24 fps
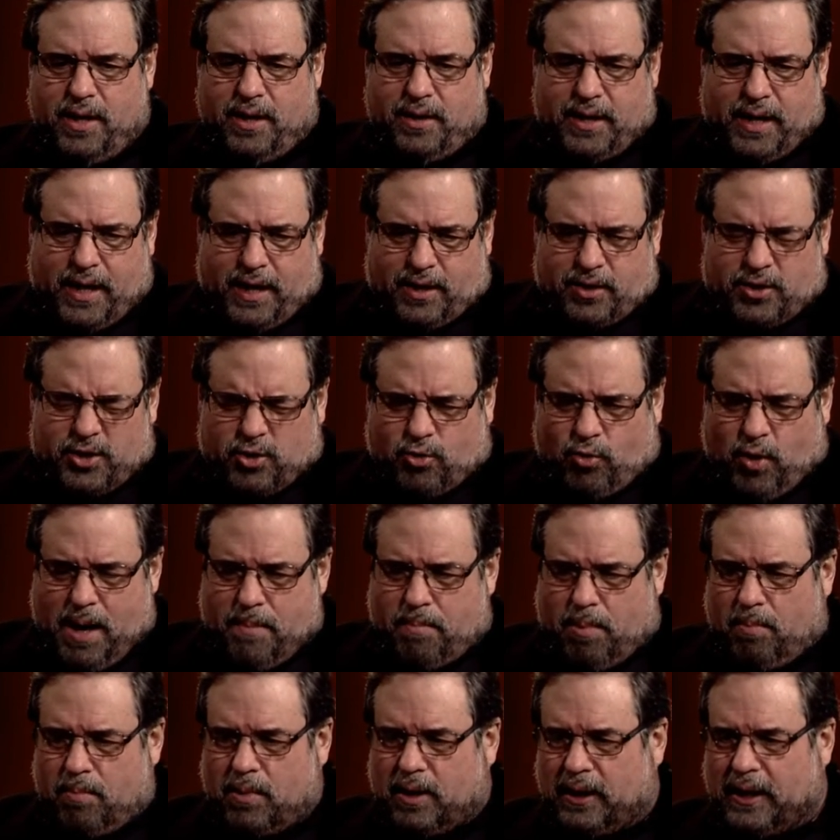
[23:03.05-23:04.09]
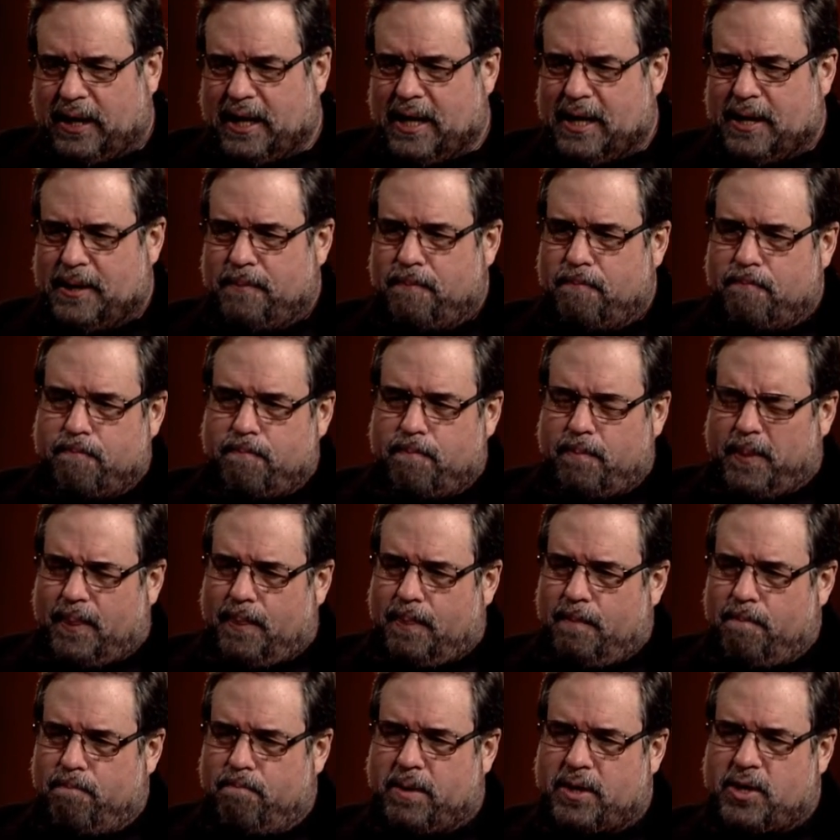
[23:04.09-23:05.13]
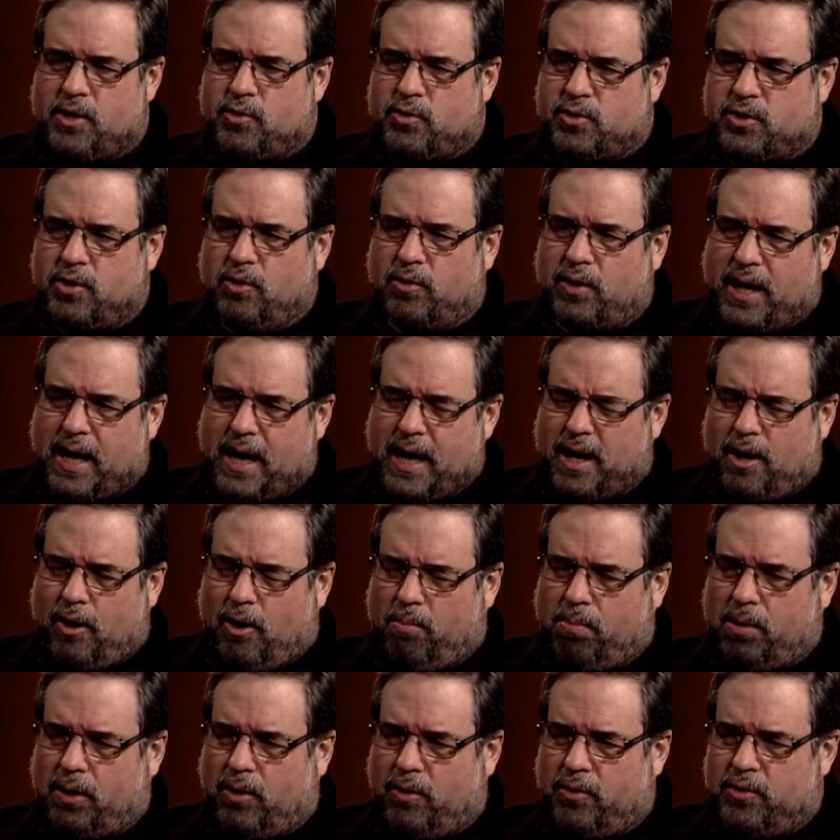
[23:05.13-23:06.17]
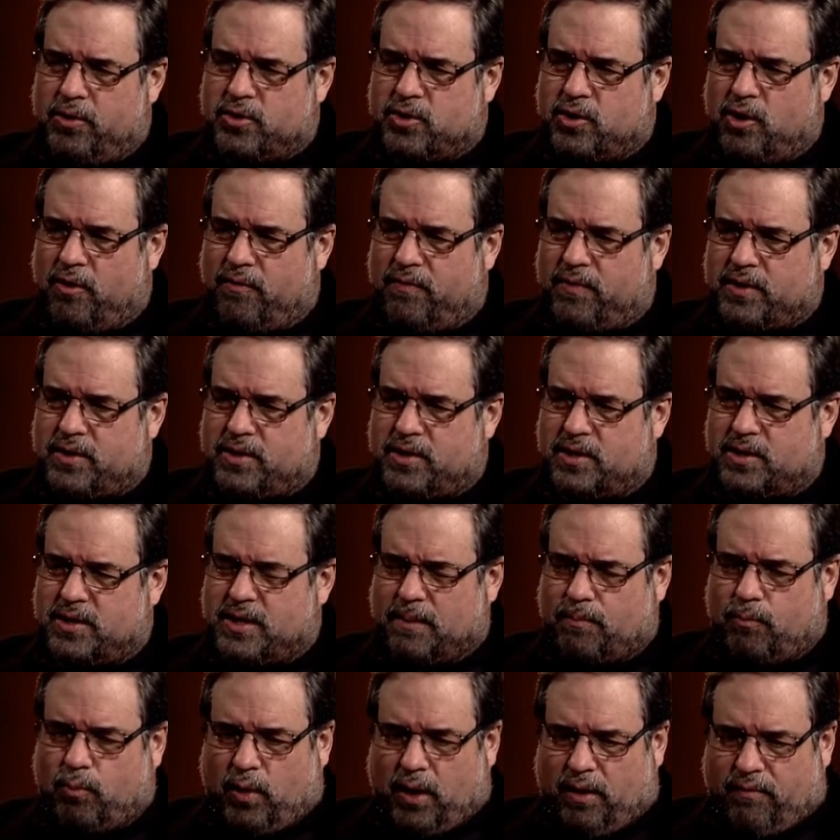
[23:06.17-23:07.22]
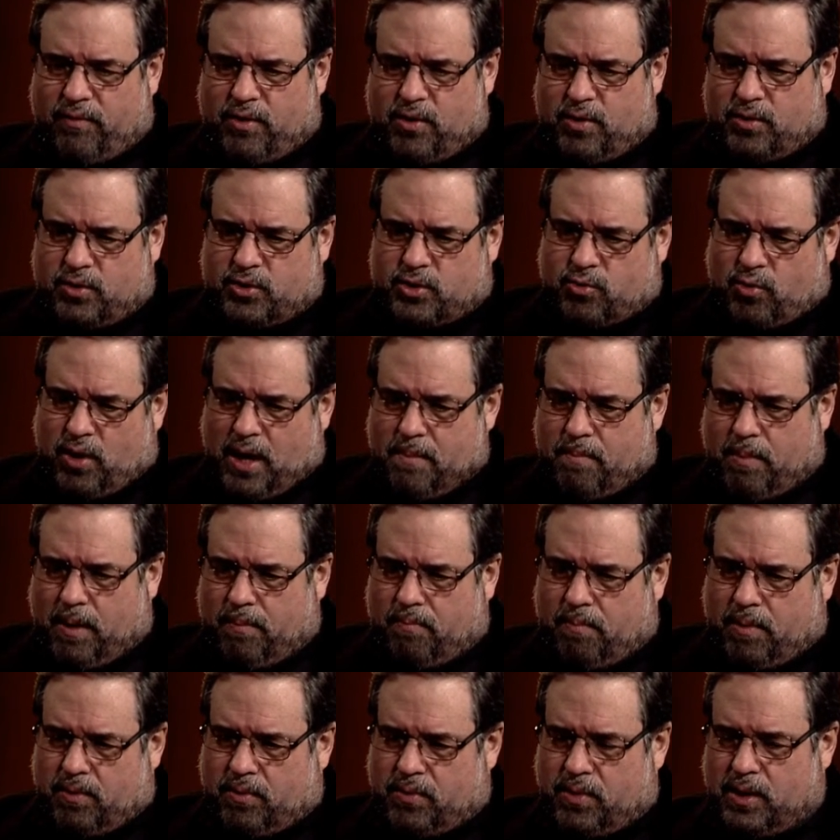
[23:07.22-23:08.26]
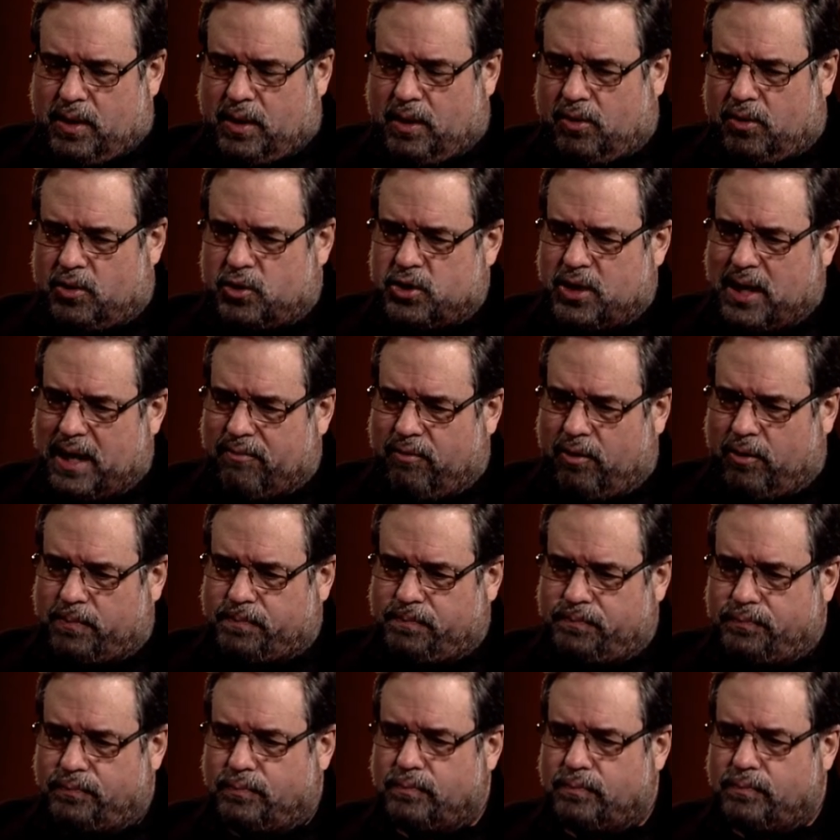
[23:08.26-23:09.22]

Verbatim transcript: they can scrape them clean, but you still can't go below the surface except whatever you can scrape up with your little shovel.